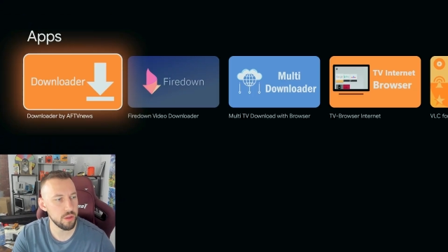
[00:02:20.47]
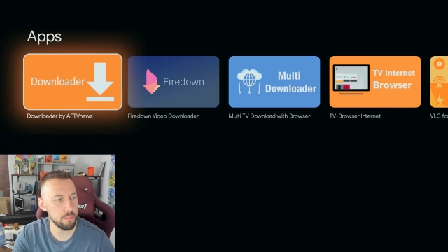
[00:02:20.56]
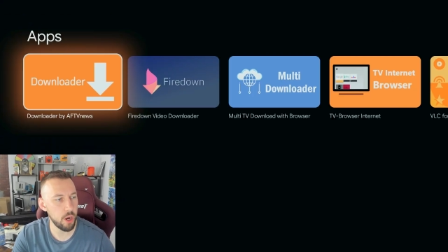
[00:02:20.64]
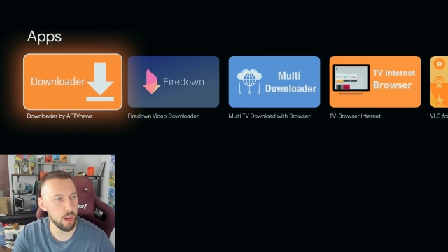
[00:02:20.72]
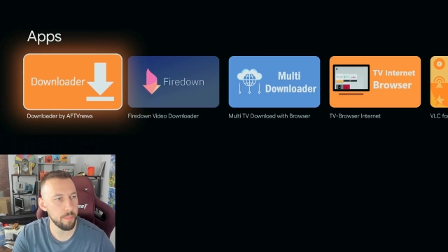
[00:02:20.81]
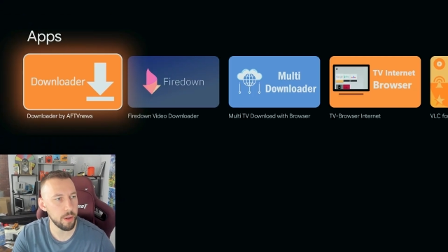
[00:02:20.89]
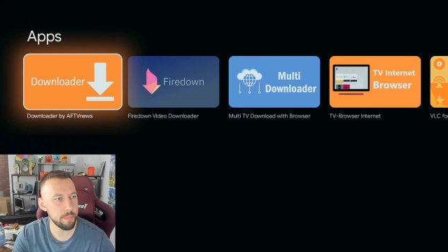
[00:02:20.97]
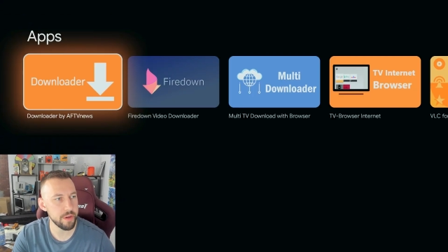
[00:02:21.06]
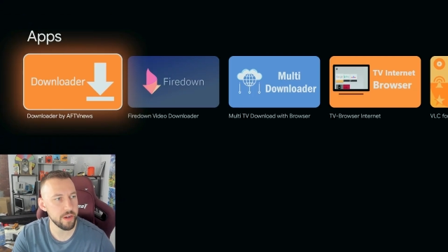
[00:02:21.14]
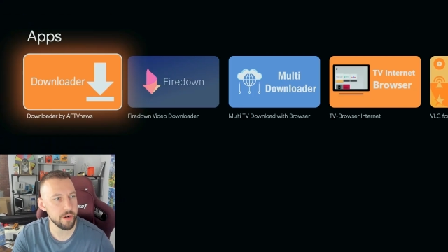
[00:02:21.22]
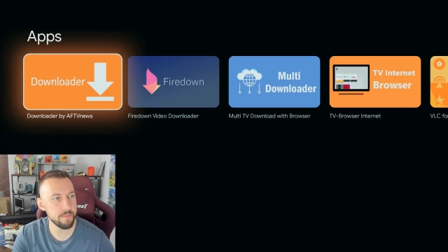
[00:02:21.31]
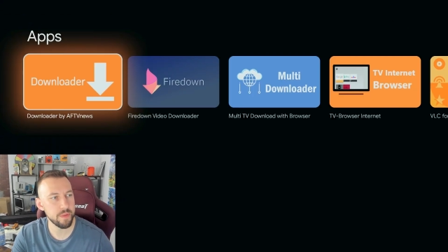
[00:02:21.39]
pop up
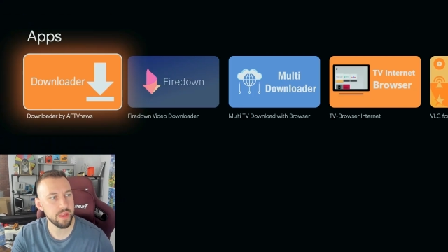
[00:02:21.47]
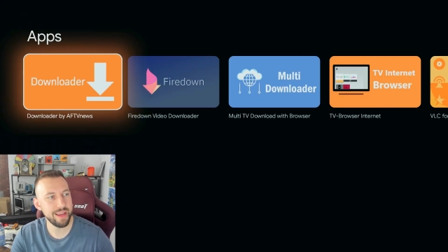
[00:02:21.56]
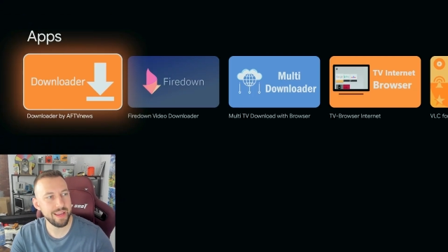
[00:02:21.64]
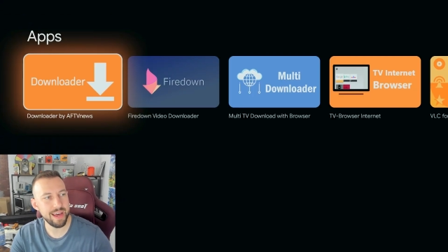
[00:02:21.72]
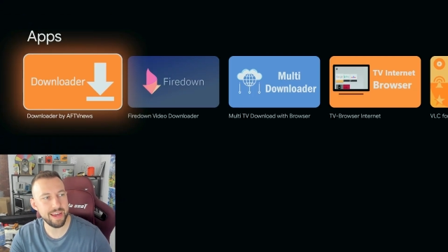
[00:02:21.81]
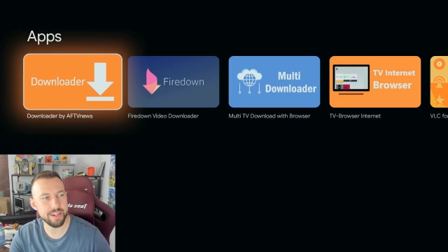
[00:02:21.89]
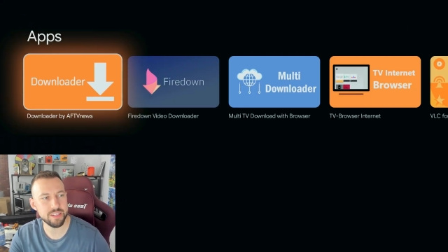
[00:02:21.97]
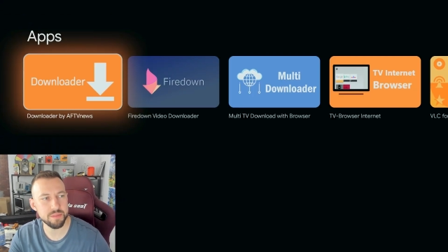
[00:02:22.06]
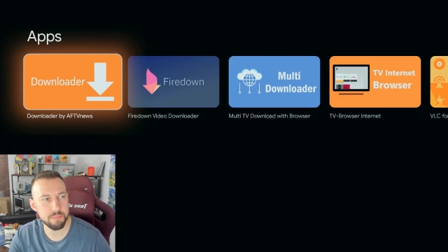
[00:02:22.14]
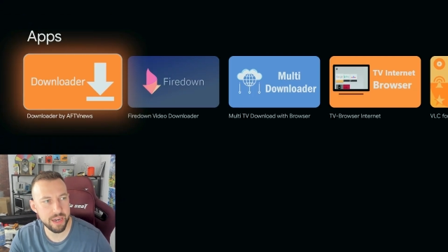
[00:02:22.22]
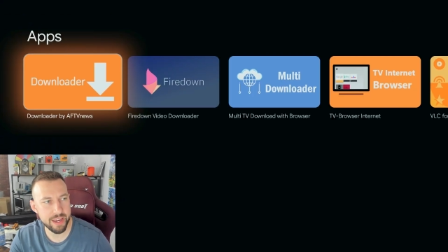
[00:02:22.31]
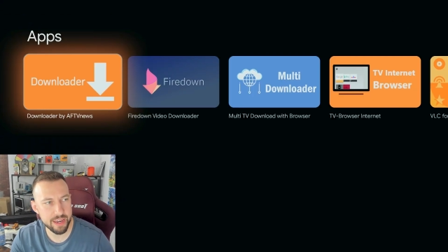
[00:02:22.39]
here, and it's
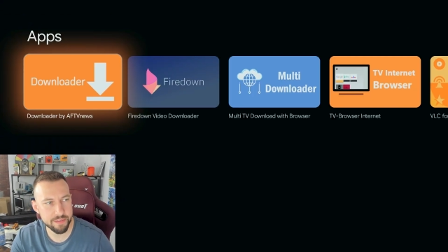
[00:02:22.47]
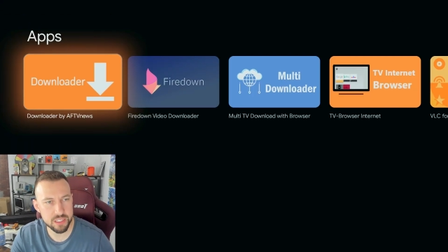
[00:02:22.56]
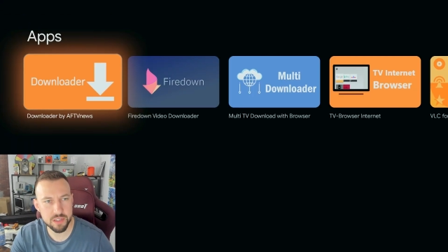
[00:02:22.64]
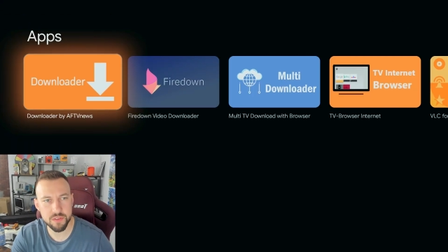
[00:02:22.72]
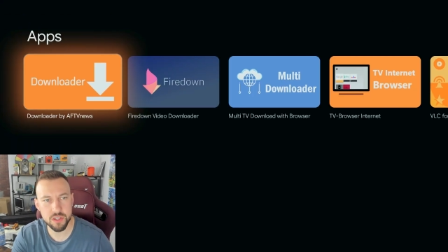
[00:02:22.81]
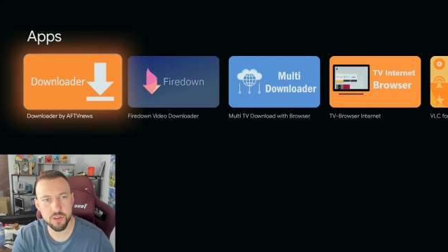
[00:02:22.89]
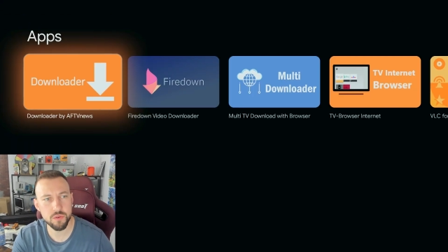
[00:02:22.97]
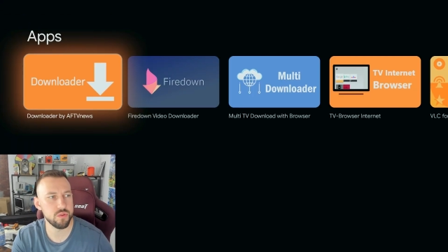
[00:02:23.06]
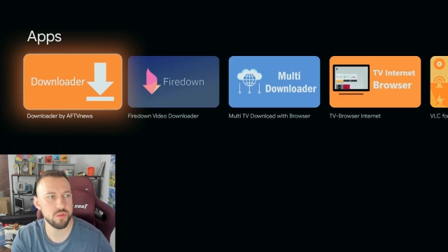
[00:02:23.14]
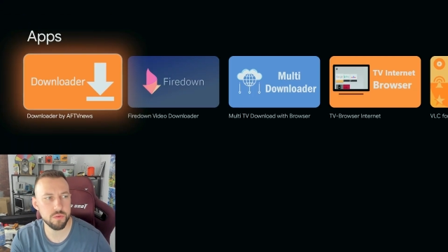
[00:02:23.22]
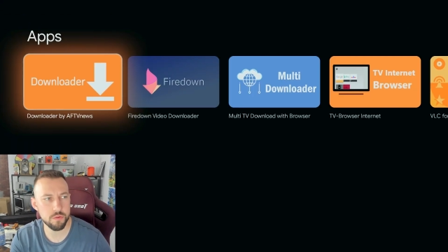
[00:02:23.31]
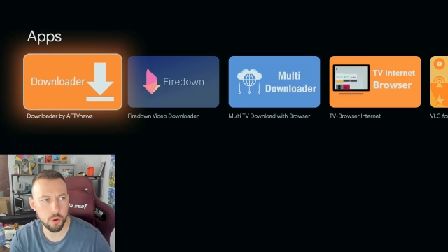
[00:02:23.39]
by AFTV
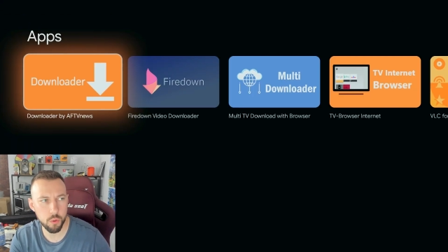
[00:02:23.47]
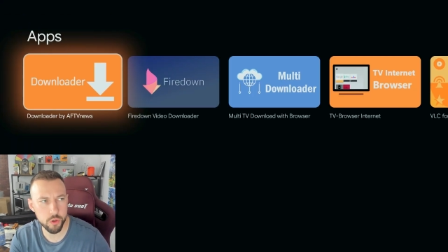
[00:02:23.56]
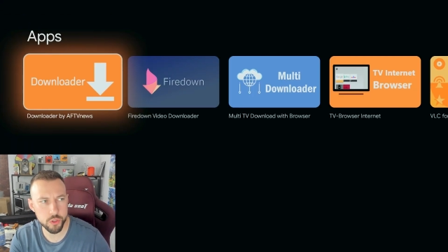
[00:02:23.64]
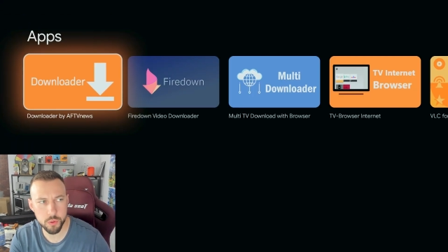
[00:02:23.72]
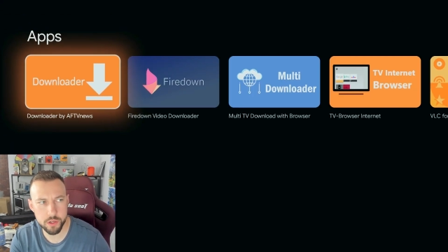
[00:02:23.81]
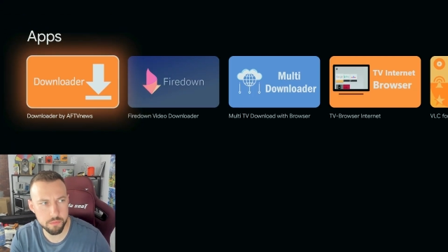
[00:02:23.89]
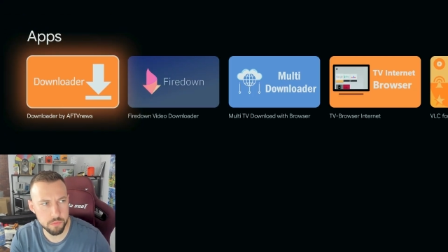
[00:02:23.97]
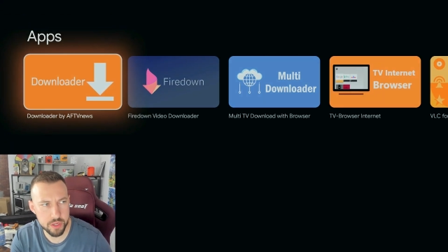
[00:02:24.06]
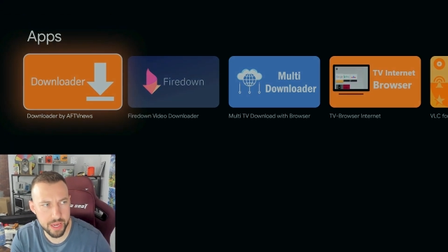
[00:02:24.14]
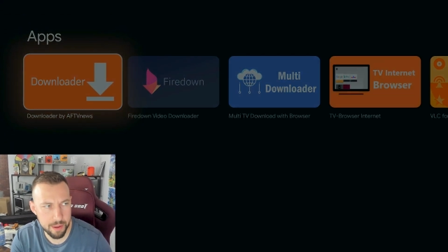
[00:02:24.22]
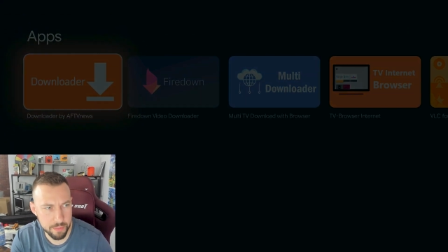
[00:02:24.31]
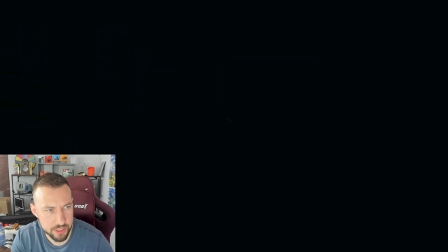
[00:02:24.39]
News, the orange one. You
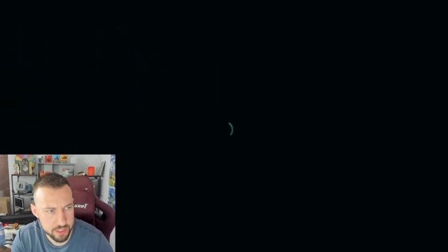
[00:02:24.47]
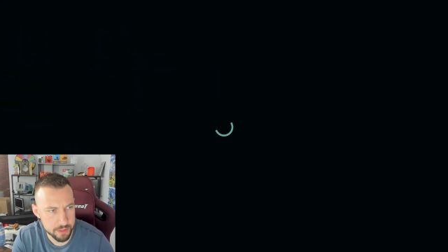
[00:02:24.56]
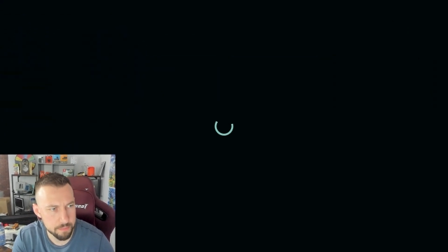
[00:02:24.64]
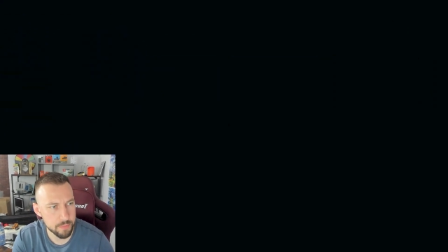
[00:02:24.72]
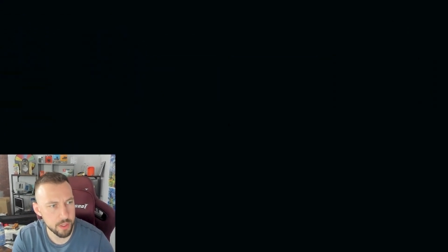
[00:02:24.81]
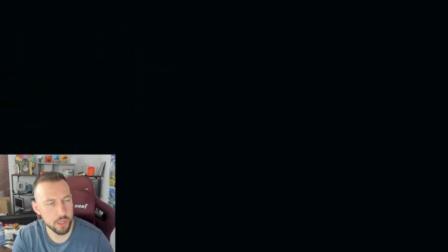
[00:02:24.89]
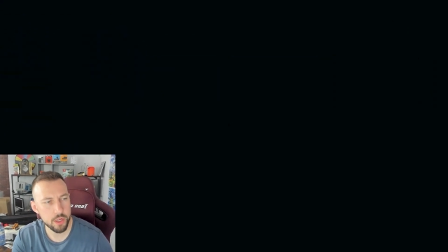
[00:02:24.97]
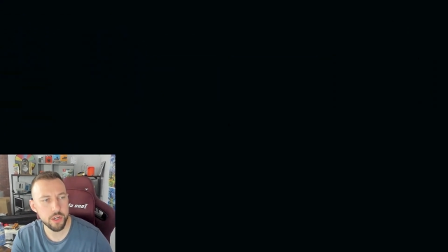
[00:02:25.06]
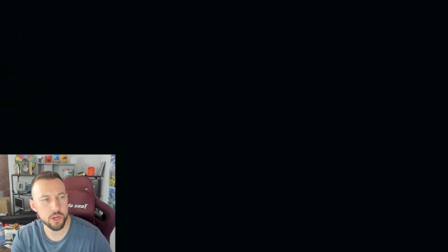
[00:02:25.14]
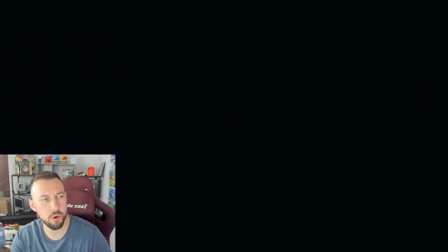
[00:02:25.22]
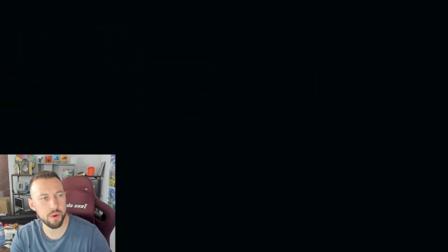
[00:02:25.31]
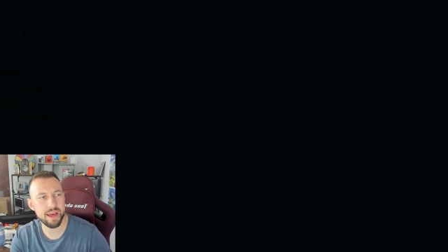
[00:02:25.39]
can't miss it
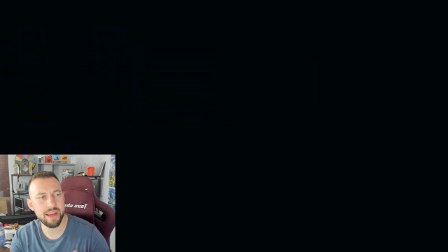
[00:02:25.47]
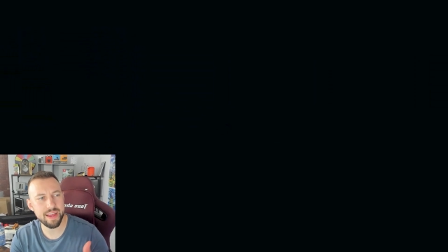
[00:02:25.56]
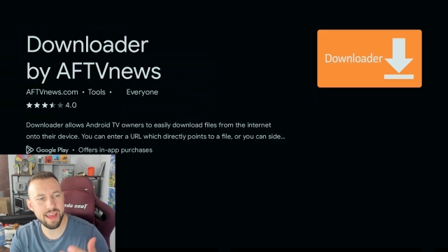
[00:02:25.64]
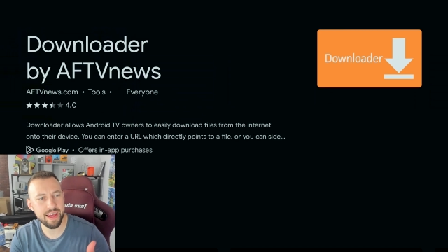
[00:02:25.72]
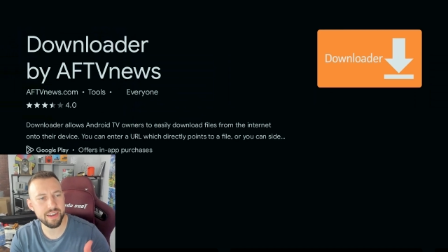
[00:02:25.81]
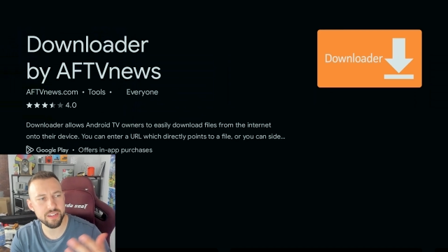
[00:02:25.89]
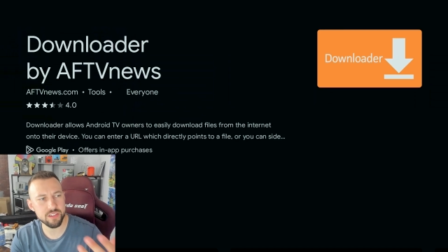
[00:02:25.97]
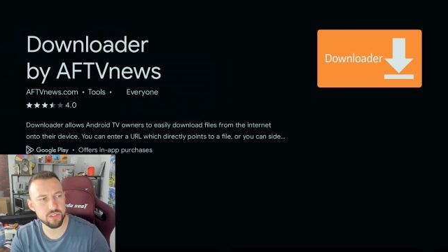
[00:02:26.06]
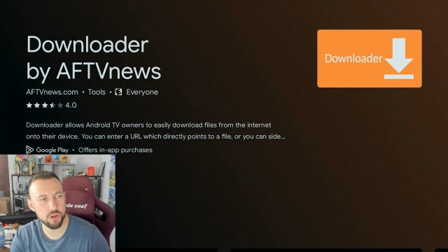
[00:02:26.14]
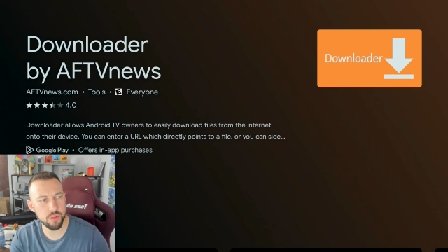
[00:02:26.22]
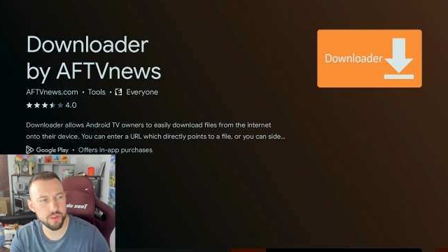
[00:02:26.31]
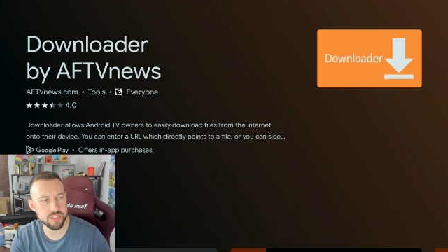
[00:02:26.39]
go ahead and
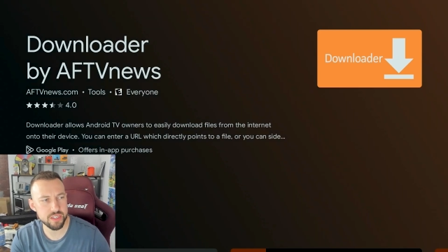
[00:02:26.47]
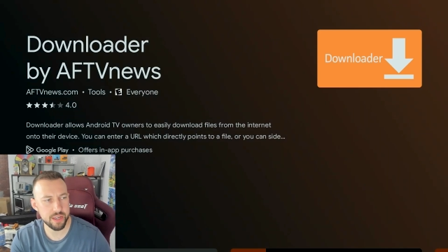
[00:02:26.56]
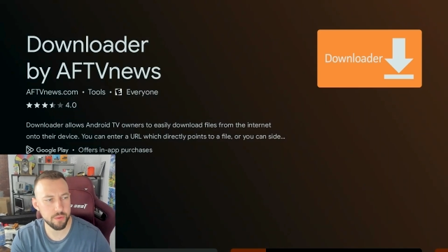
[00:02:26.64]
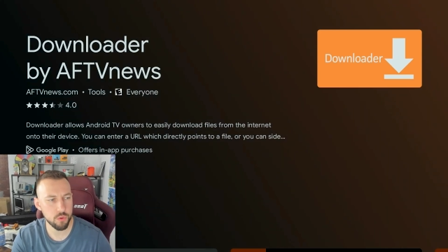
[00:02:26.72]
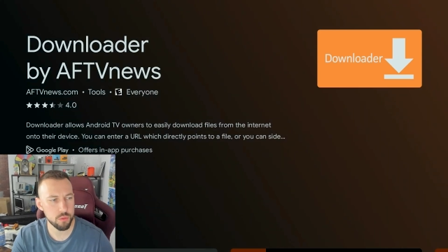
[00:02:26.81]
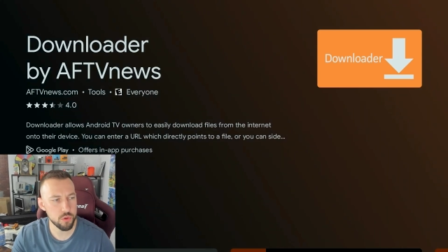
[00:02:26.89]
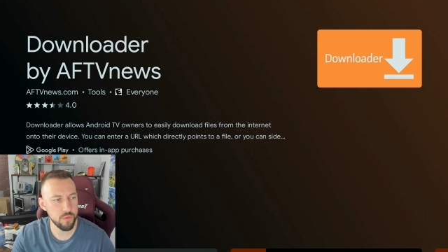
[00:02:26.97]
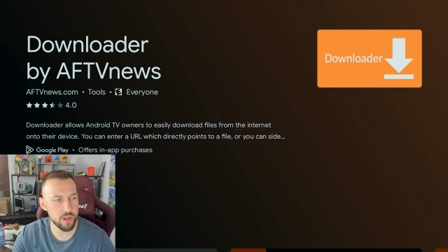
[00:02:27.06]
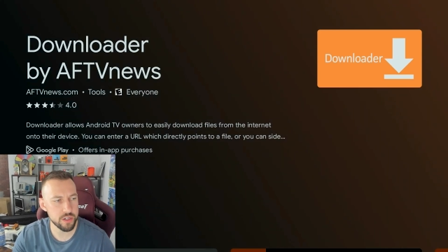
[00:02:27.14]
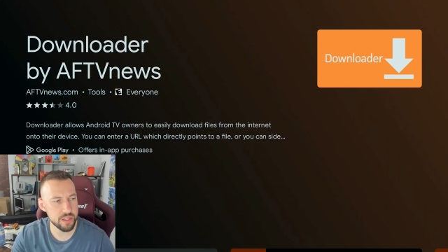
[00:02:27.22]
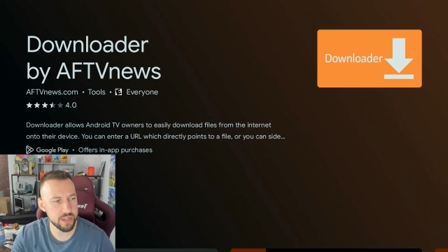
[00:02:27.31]
install this and we'll move on to the